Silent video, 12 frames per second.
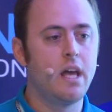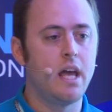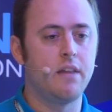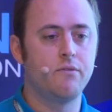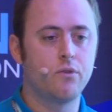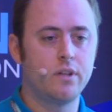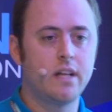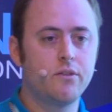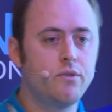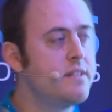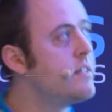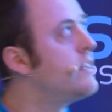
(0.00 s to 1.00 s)
And for
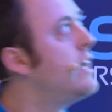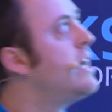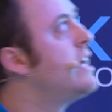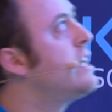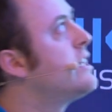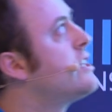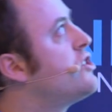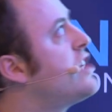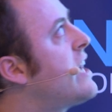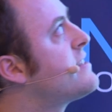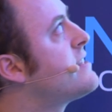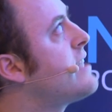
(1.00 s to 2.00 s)
that reason, the
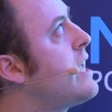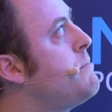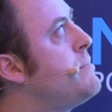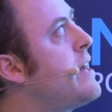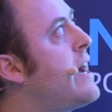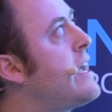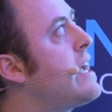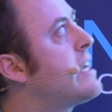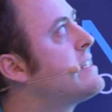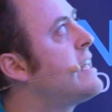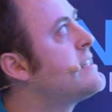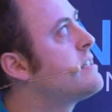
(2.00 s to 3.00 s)
JAAS API
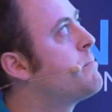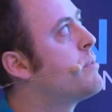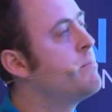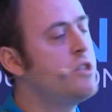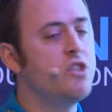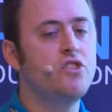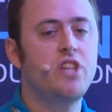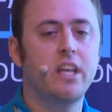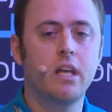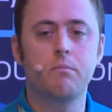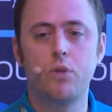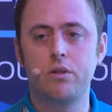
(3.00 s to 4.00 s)
extends the permission
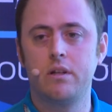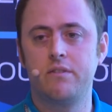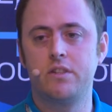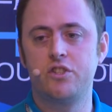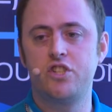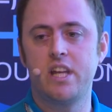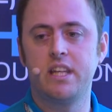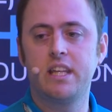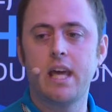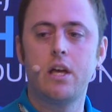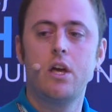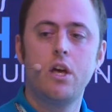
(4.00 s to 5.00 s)
checking model of the
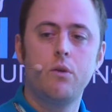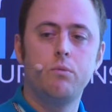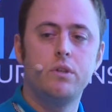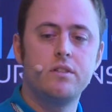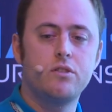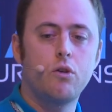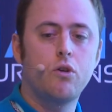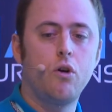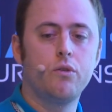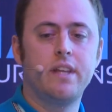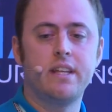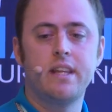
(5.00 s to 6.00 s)
JDK with the
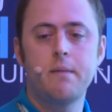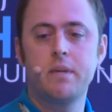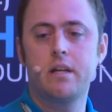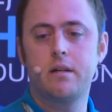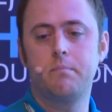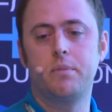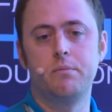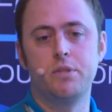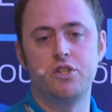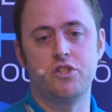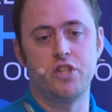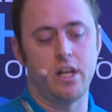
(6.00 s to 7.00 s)
so-called dynamic
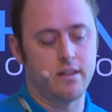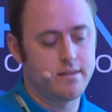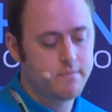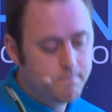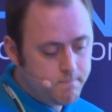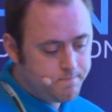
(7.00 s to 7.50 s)
permission checks.